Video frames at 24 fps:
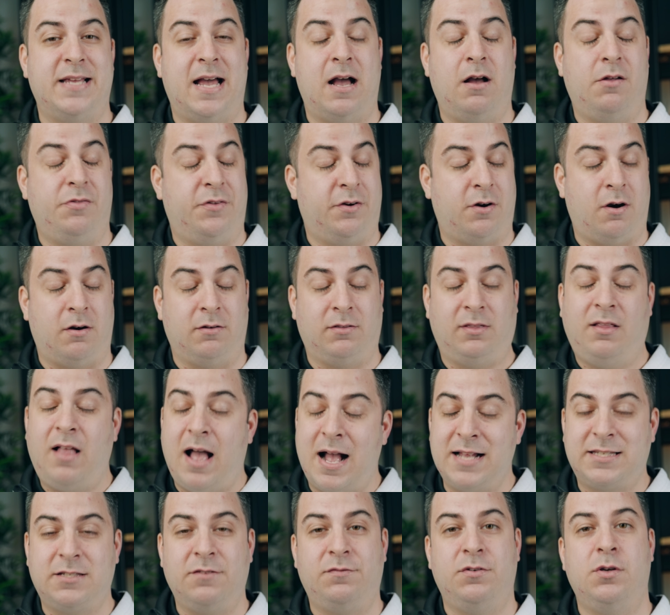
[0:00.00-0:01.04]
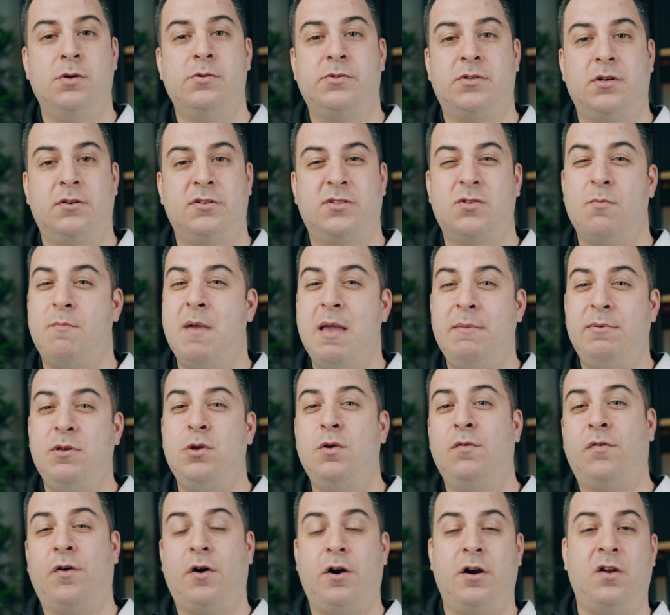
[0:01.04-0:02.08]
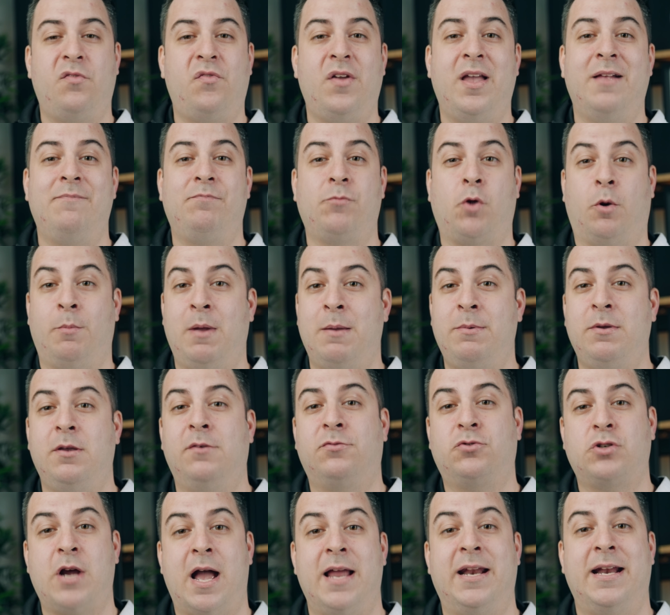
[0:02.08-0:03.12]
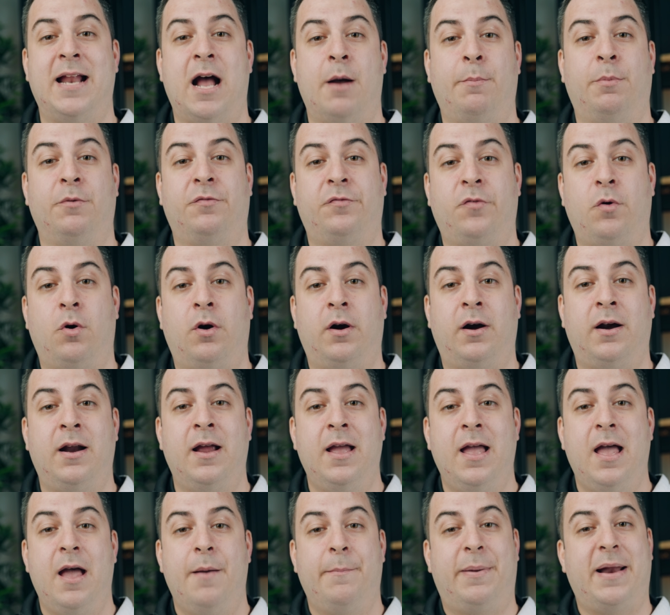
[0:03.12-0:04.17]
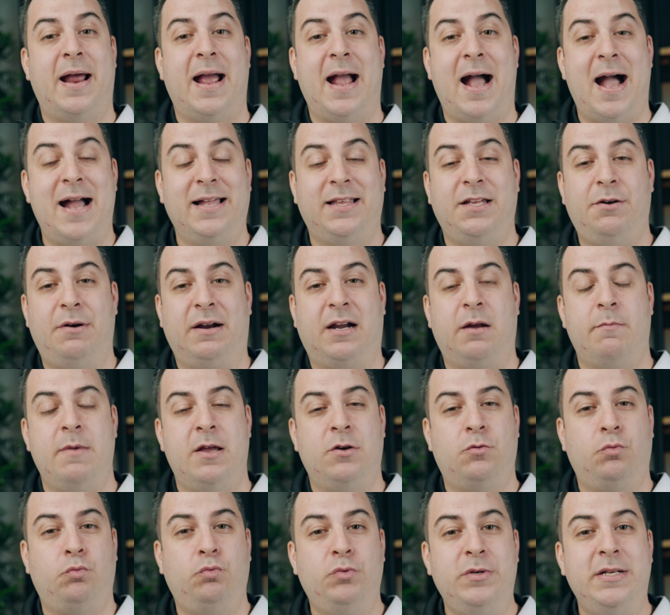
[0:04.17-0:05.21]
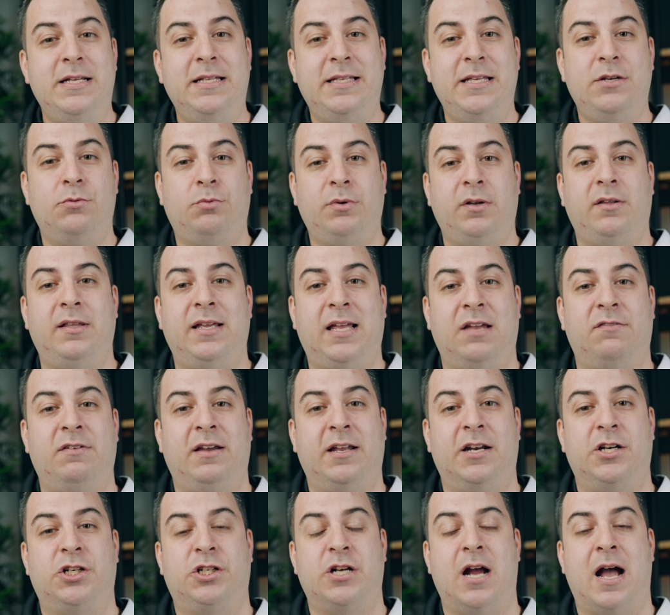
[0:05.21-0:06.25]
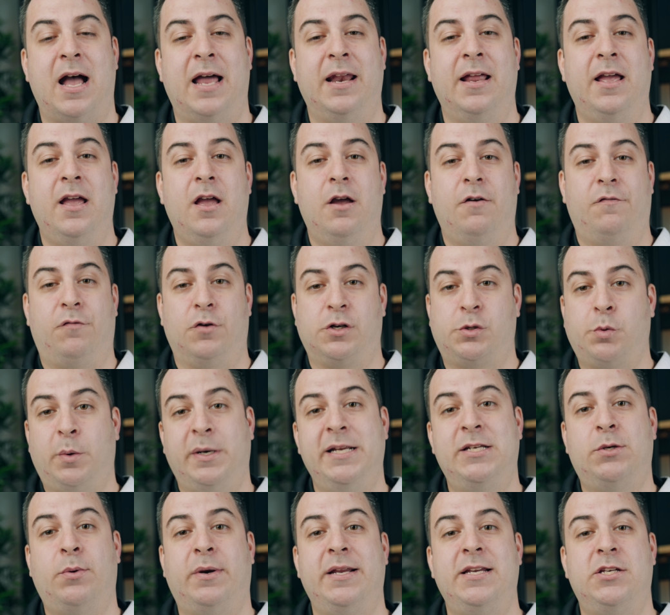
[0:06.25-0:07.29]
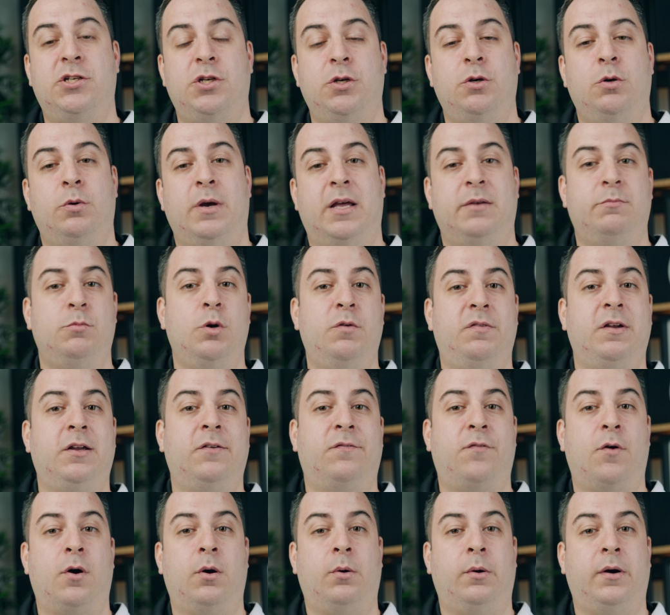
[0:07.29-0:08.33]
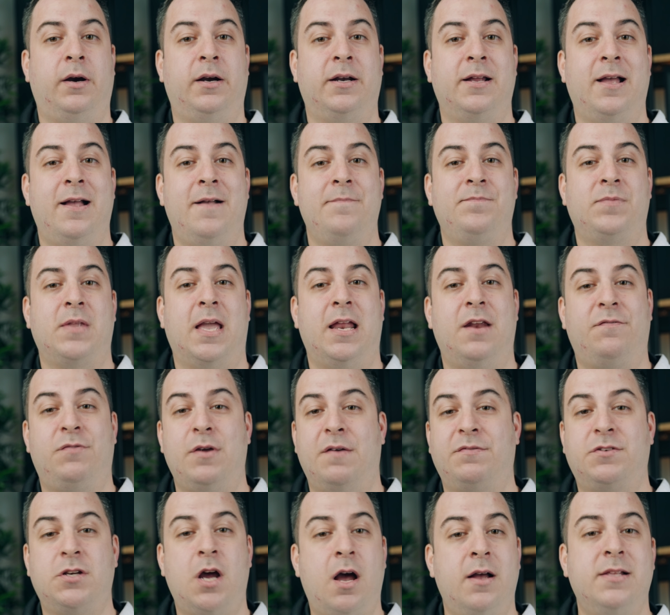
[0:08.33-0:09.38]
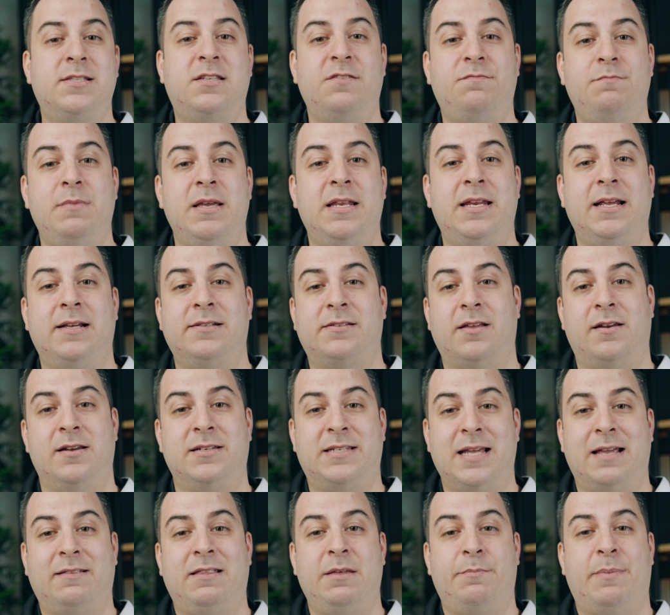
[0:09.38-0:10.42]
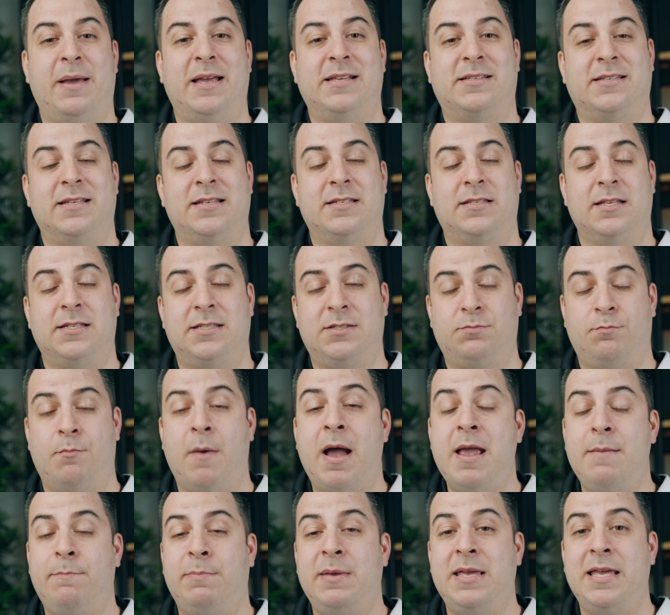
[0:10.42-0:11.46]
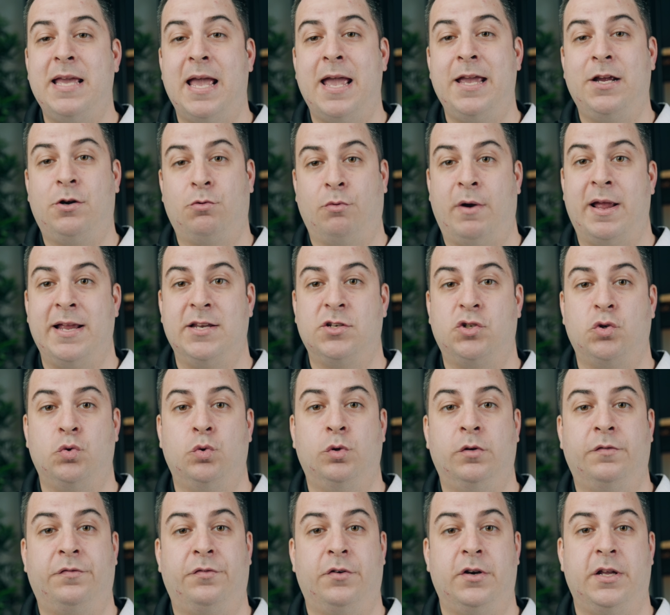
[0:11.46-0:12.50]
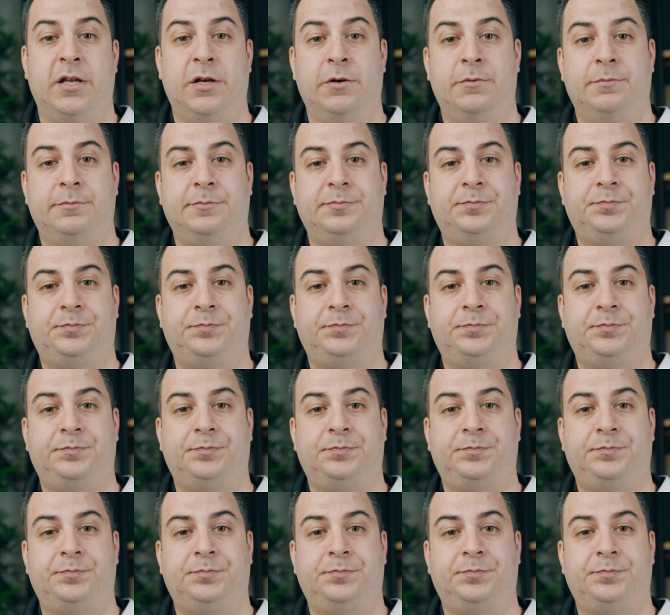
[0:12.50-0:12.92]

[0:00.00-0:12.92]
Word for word: out, there are lots of users, so maybe you've heard of it or maybe you've tried it out before, but I highly recommend really, really giving it a shot for 2022 and moving forward. And if you have tons of meetings on a daily basis, this might be a great tool for you.